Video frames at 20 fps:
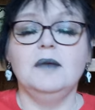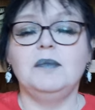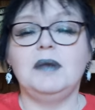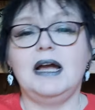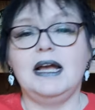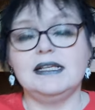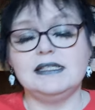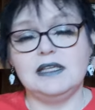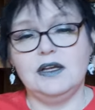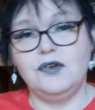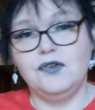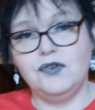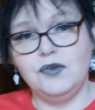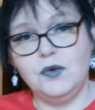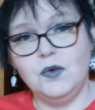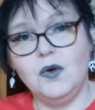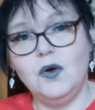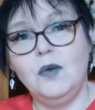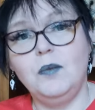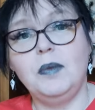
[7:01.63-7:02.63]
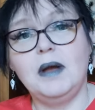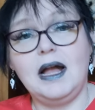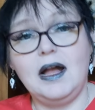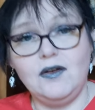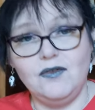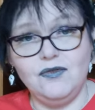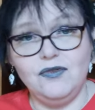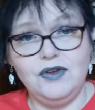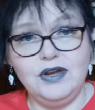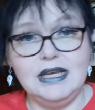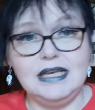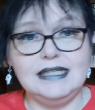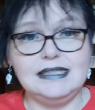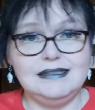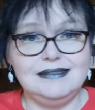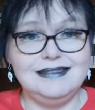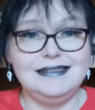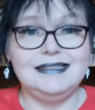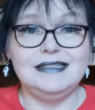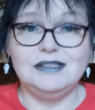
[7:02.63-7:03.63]
But as I grew up, I really
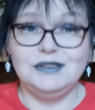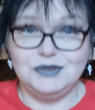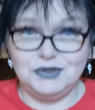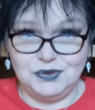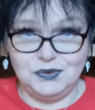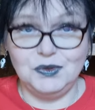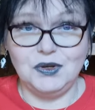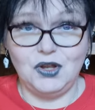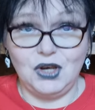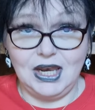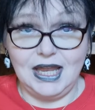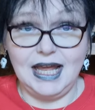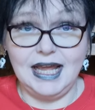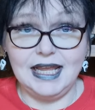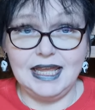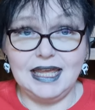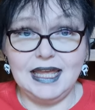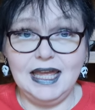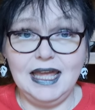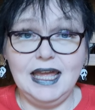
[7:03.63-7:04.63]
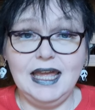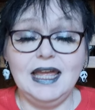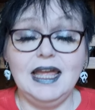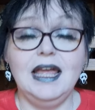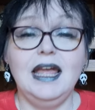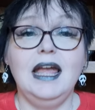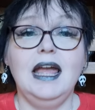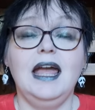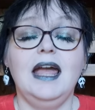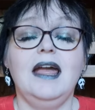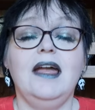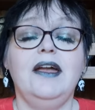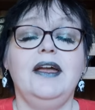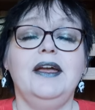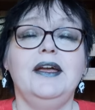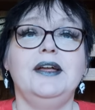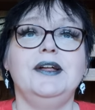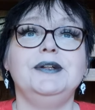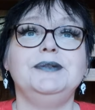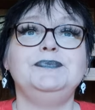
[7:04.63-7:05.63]
do not like it.
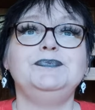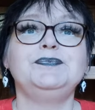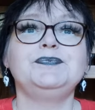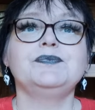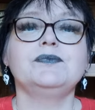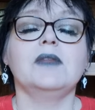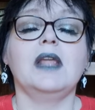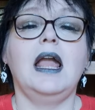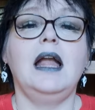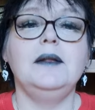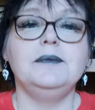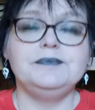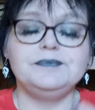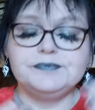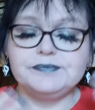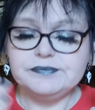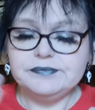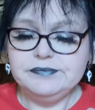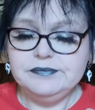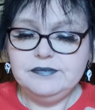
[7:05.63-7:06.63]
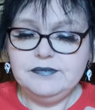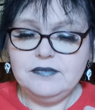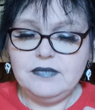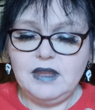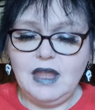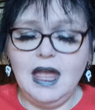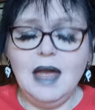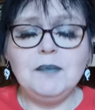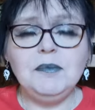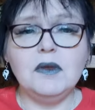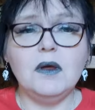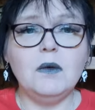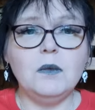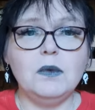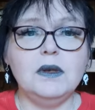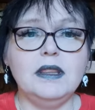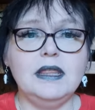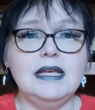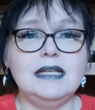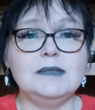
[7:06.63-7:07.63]
I'm not
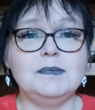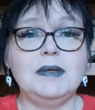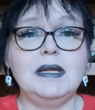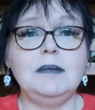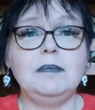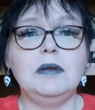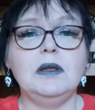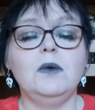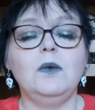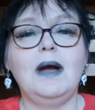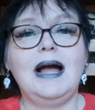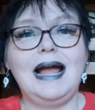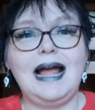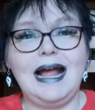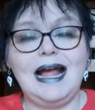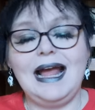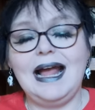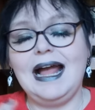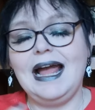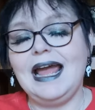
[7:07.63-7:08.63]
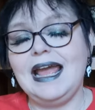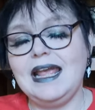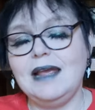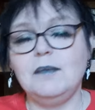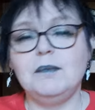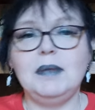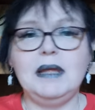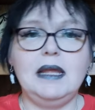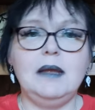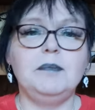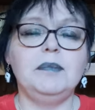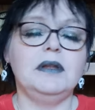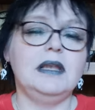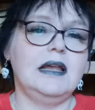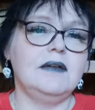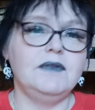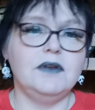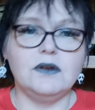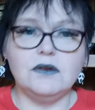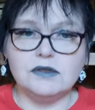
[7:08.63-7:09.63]
one of these people who I hate people
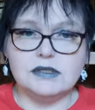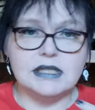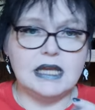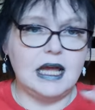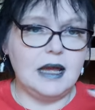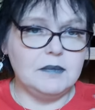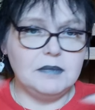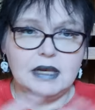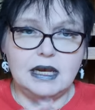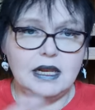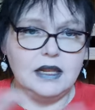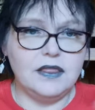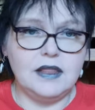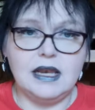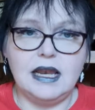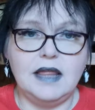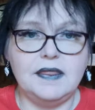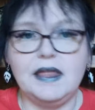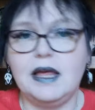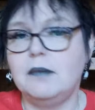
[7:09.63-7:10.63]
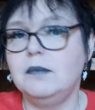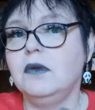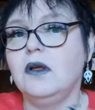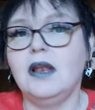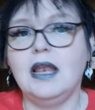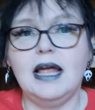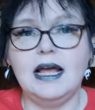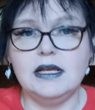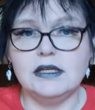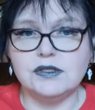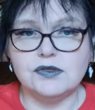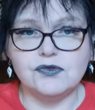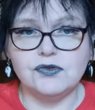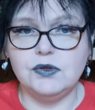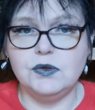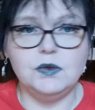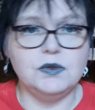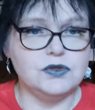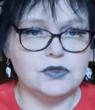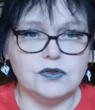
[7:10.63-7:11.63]
having a good time and anything like that. I'm not like
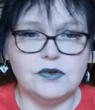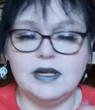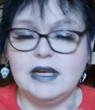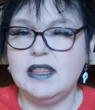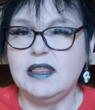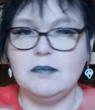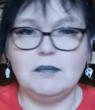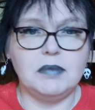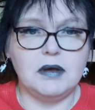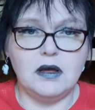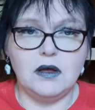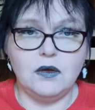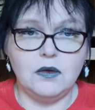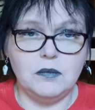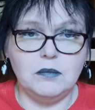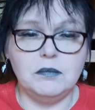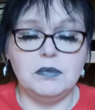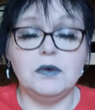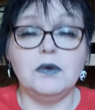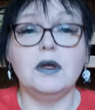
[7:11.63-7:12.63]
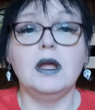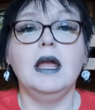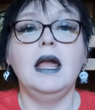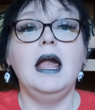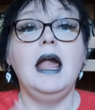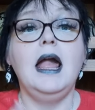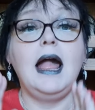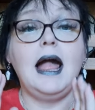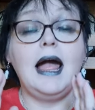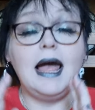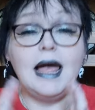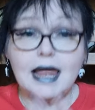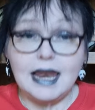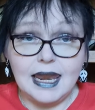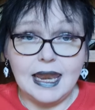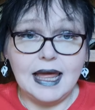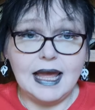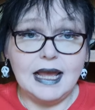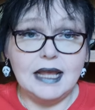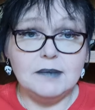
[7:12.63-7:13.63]
Scrooge or anything, bar humbug. I
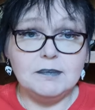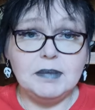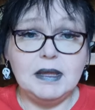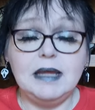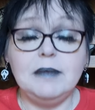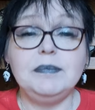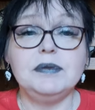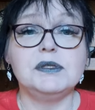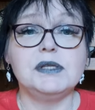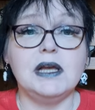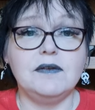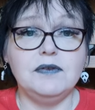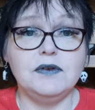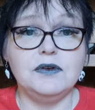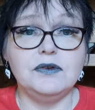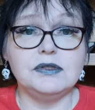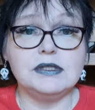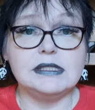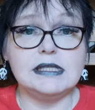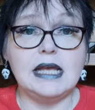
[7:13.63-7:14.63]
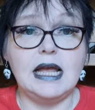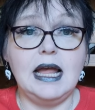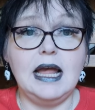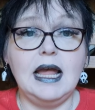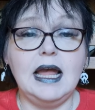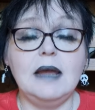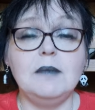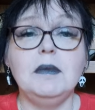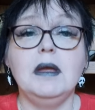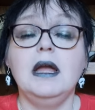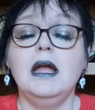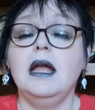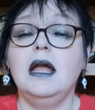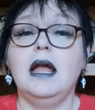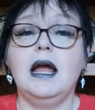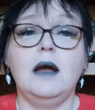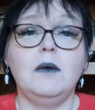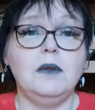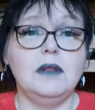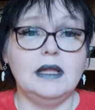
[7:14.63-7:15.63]
like people to have a good time.
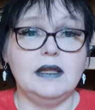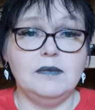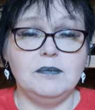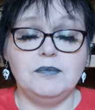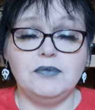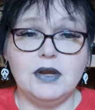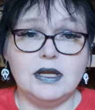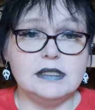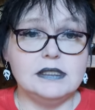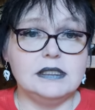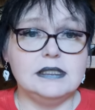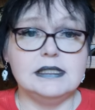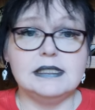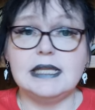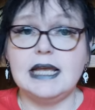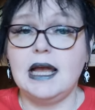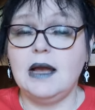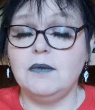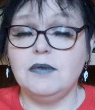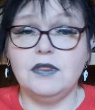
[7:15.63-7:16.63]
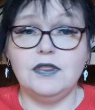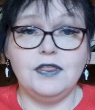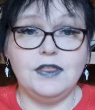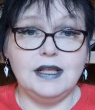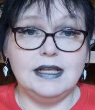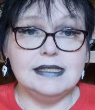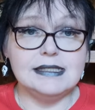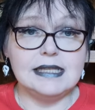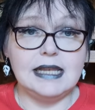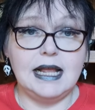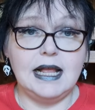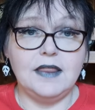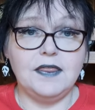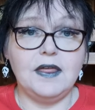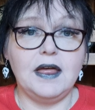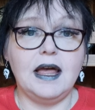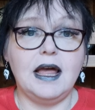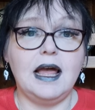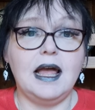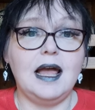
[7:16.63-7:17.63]
I will give presents out and things like
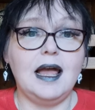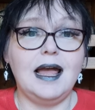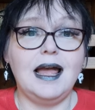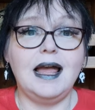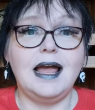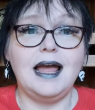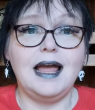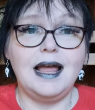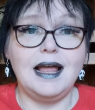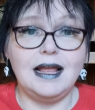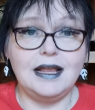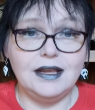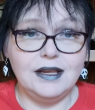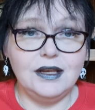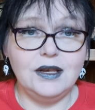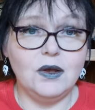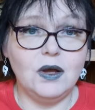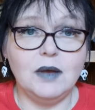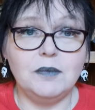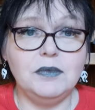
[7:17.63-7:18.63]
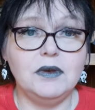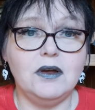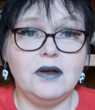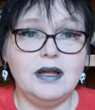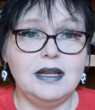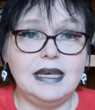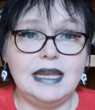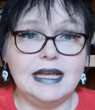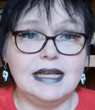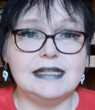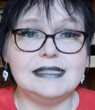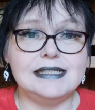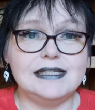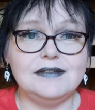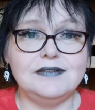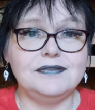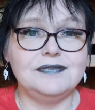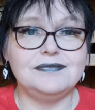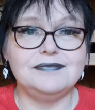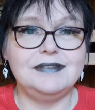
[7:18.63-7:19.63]
that. You know, I'm not a
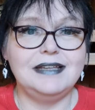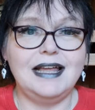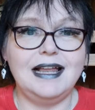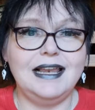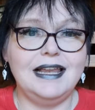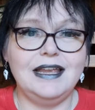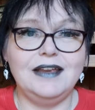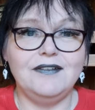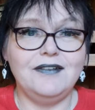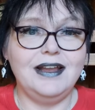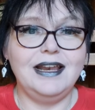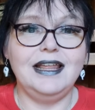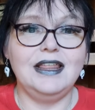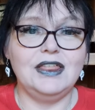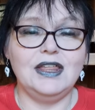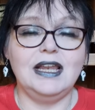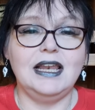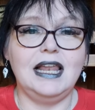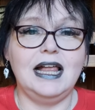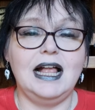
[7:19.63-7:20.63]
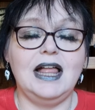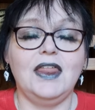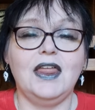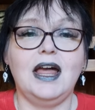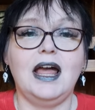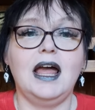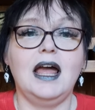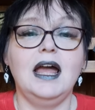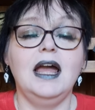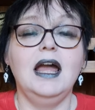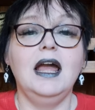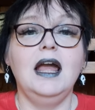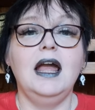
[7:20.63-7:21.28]
negative Nelly or anything like that.